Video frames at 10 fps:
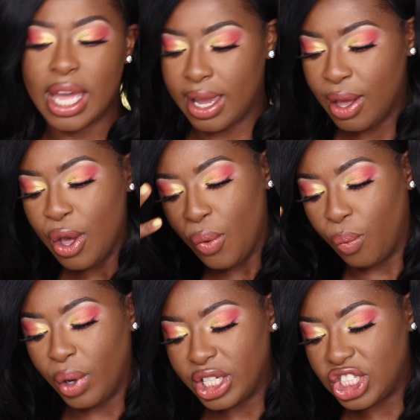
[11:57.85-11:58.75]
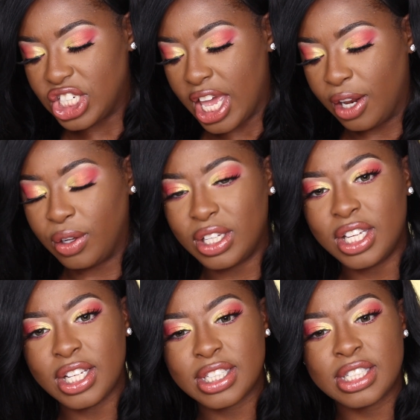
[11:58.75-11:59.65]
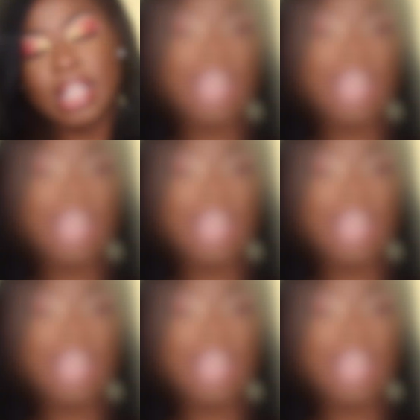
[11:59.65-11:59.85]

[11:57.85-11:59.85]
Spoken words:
like one shadow looks.